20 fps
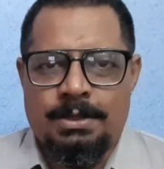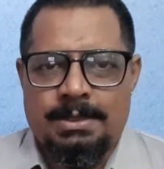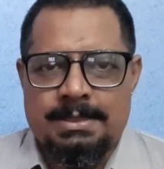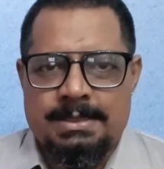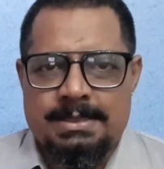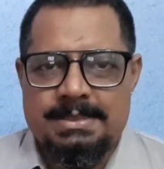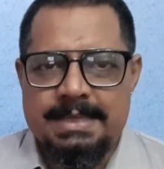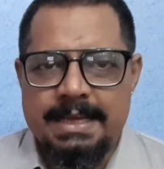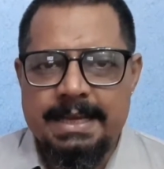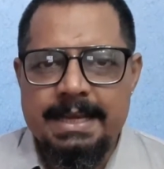
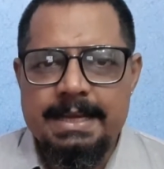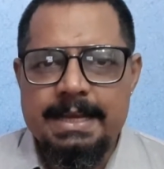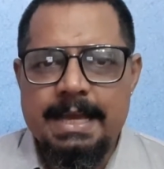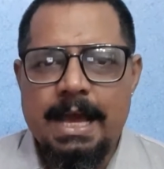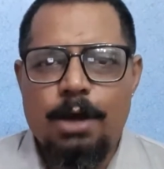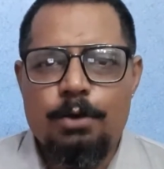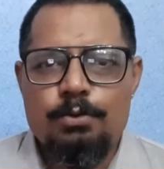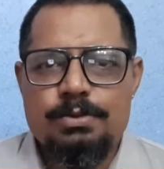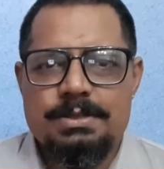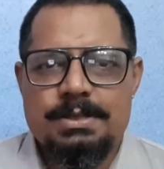Second
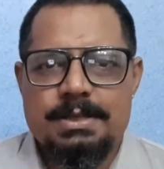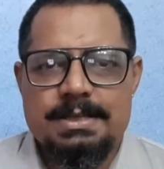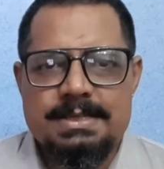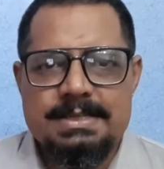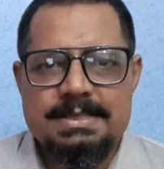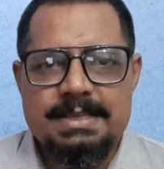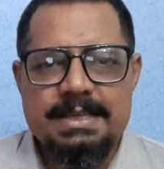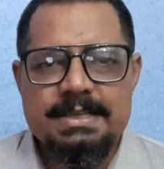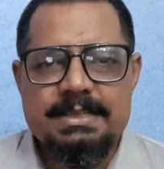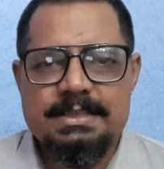house,
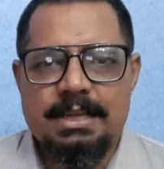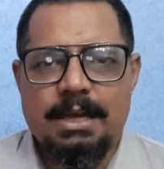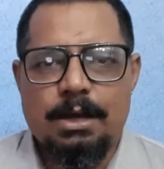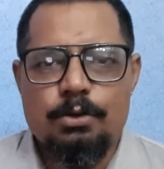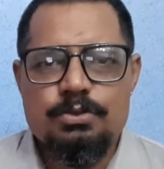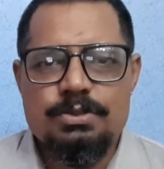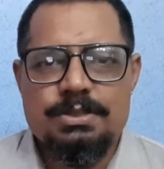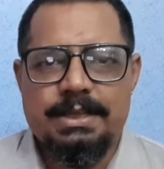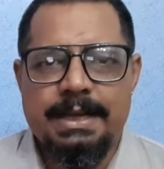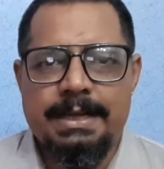sixth
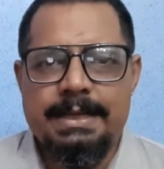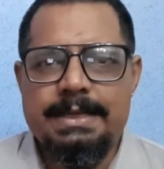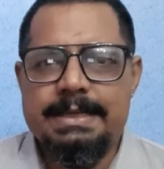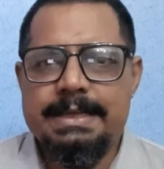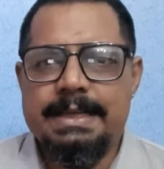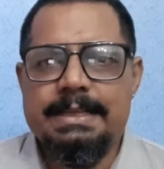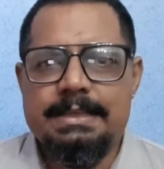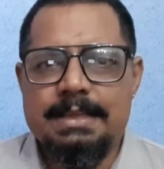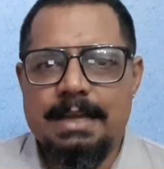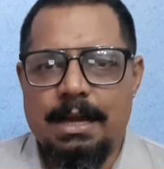house, and
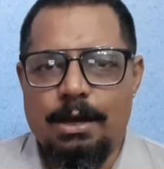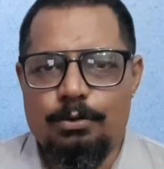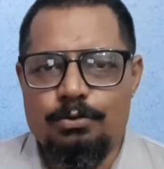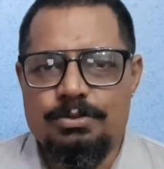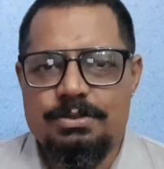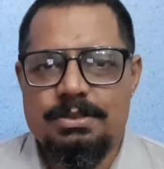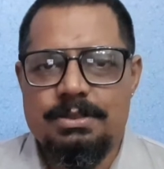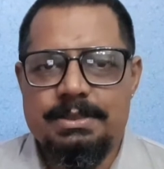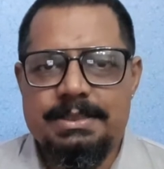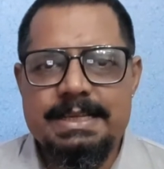10th
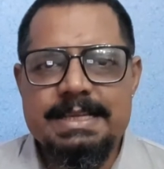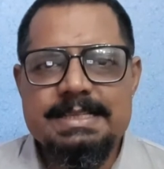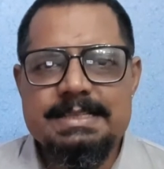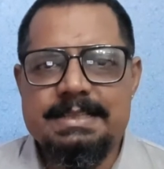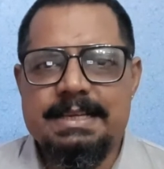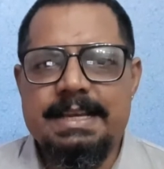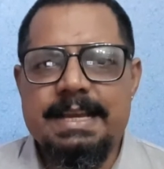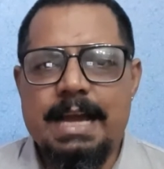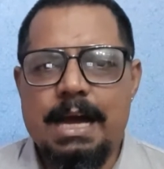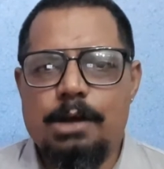house. These
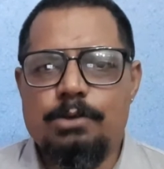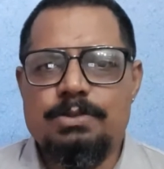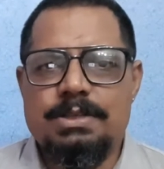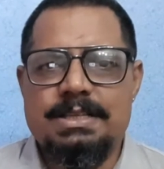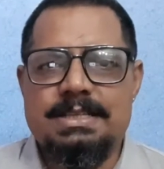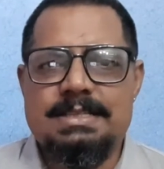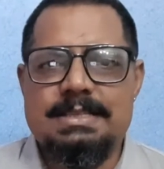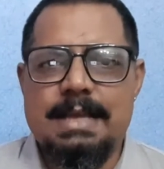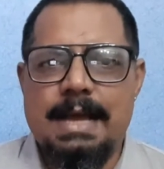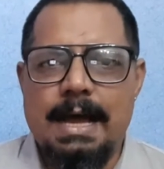three
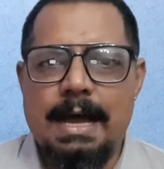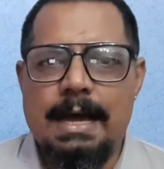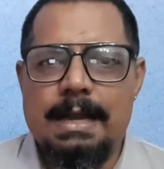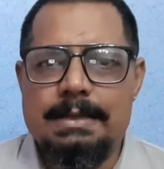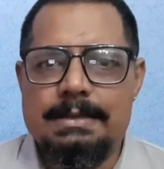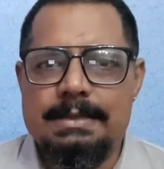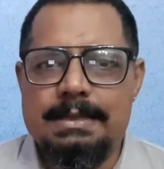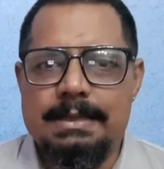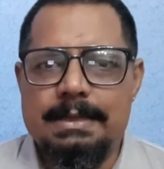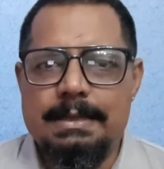houses
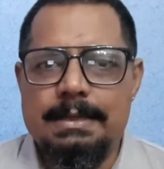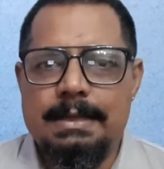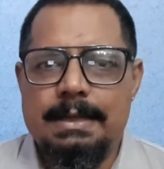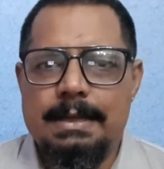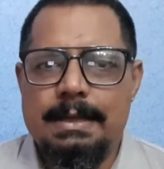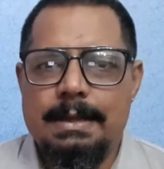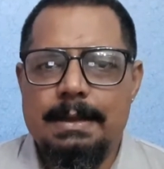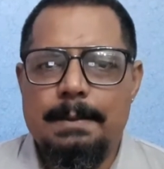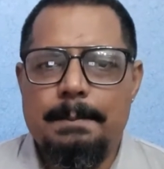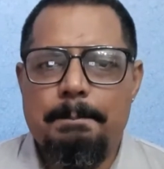are the
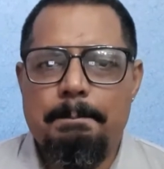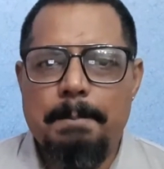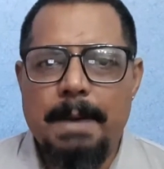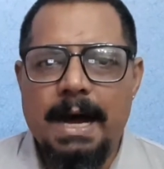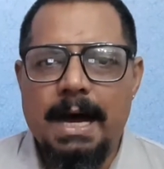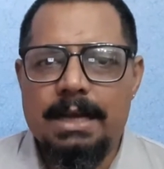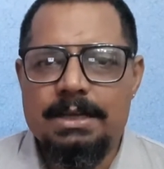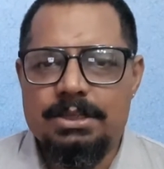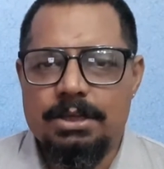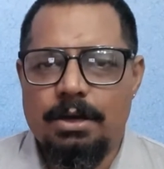
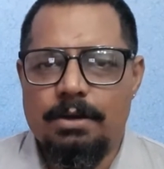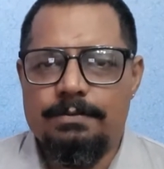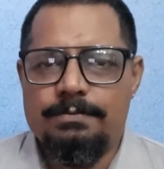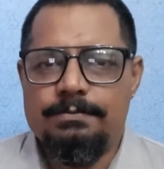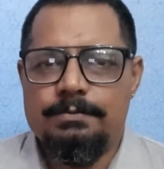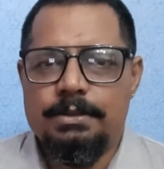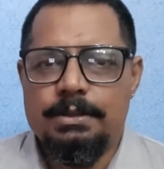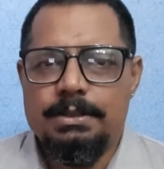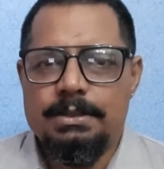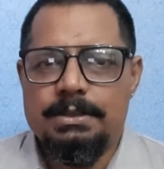part of
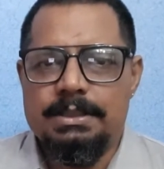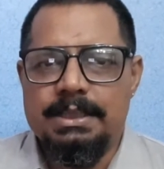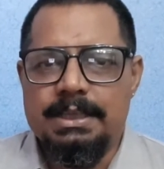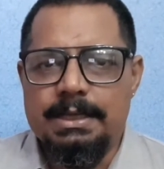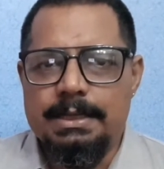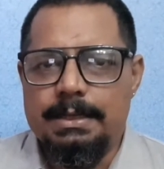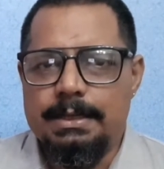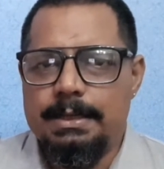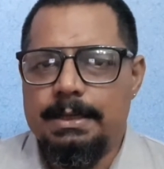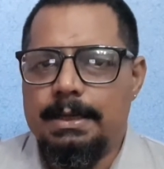
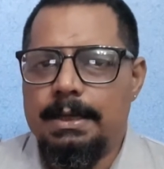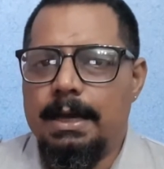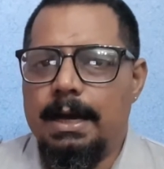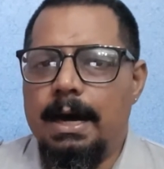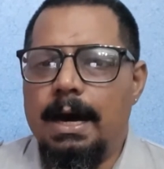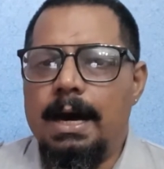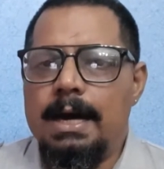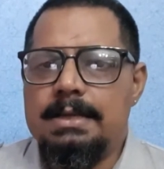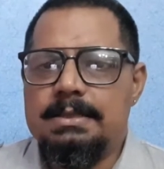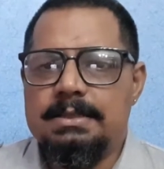the
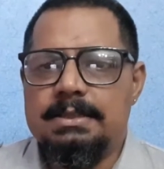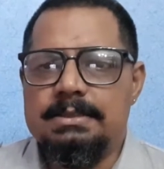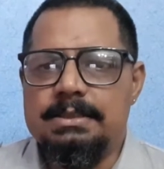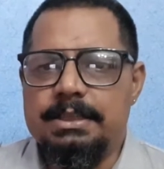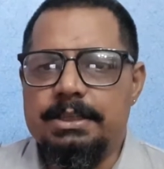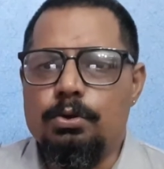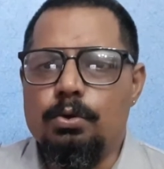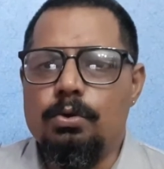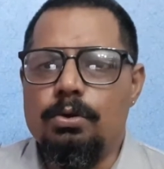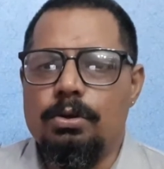Artha
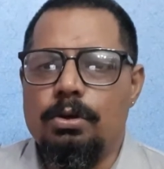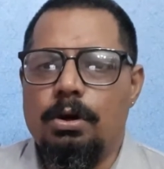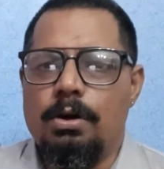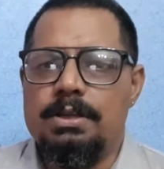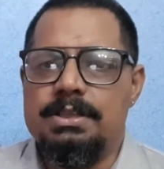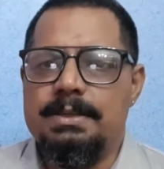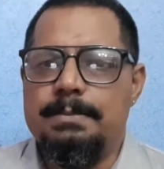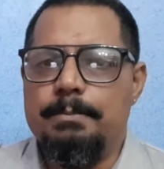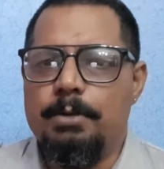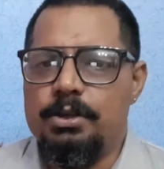Trikona or
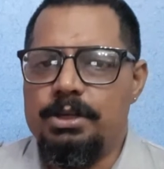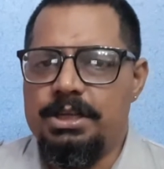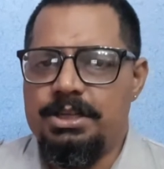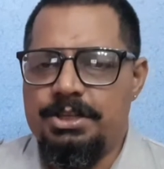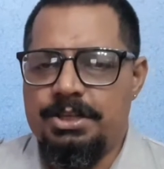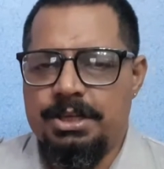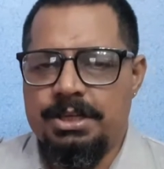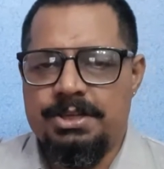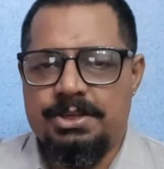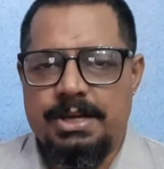the
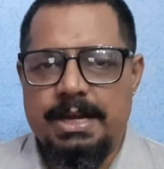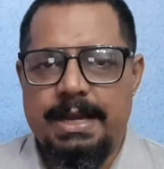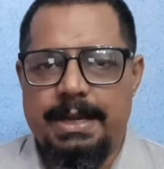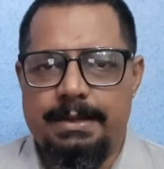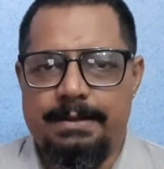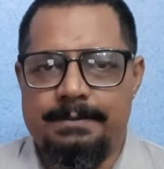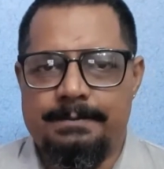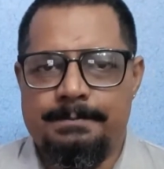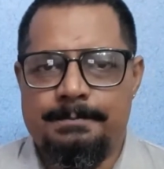monetary trine.